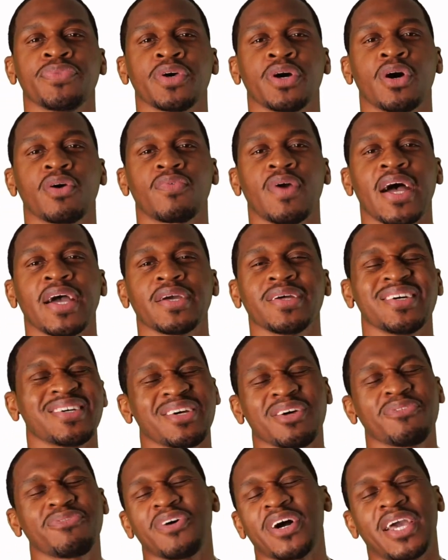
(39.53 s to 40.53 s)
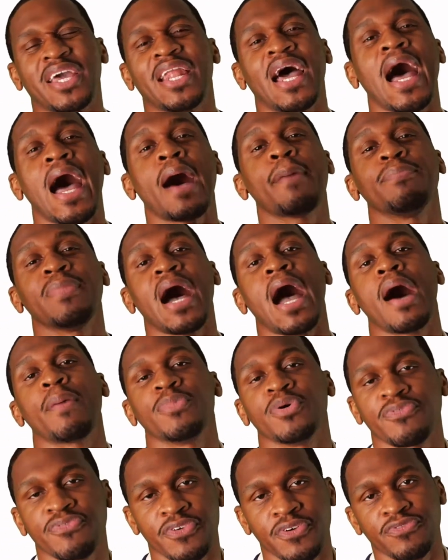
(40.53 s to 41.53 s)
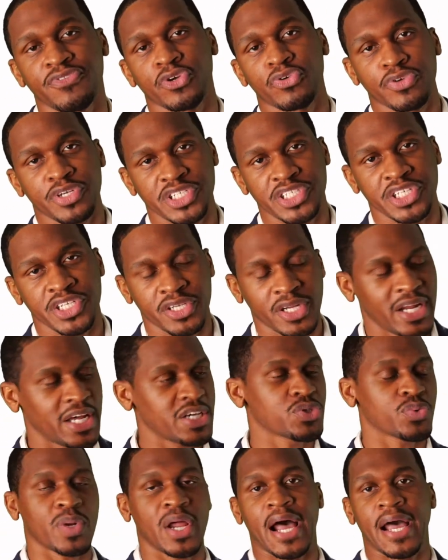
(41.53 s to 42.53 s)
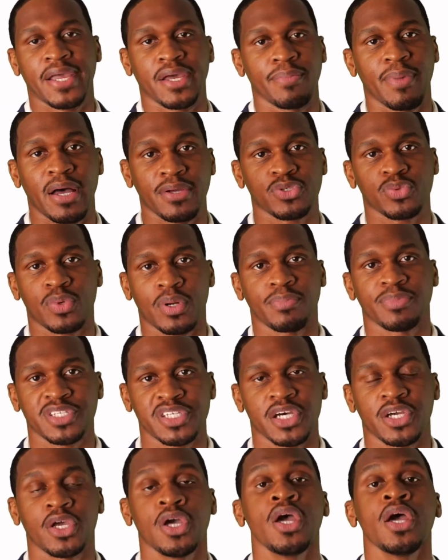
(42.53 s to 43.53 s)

All right, fuck it. I'm a 5th degree cheater. That's what I am. That's what I'm gonna tell you.